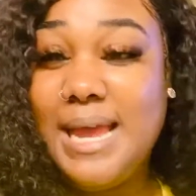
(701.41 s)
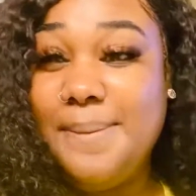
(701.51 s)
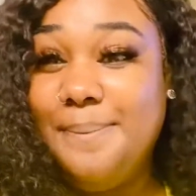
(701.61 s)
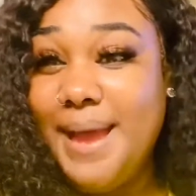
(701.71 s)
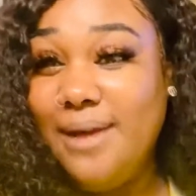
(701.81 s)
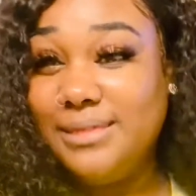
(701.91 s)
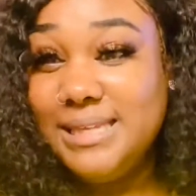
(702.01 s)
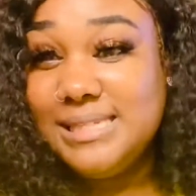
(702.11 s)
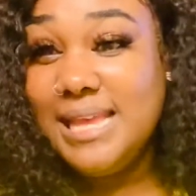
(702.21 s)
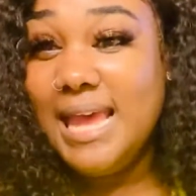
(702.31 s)
about
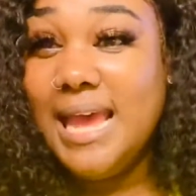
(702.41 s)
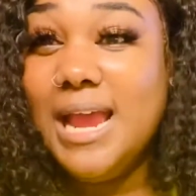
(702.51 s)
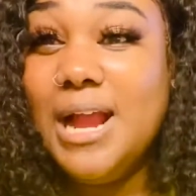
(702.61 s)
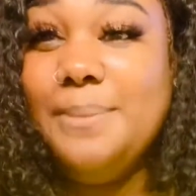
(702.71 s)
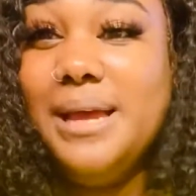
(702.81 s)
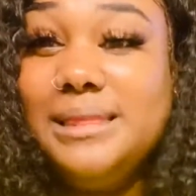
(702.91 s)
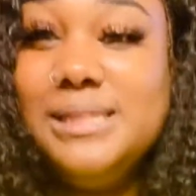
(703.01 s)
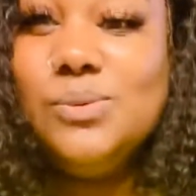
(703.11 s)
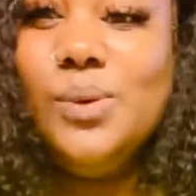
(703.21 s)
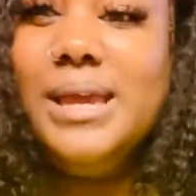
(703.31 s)
this hair, about
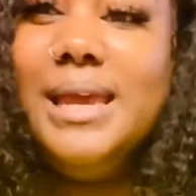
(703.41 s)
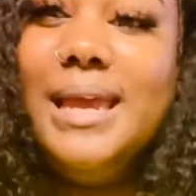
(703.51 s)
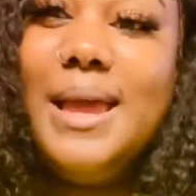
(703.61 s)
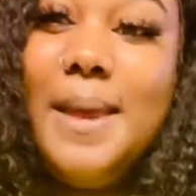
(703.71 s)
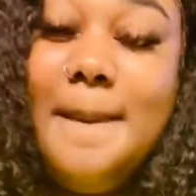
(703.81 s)
this wig.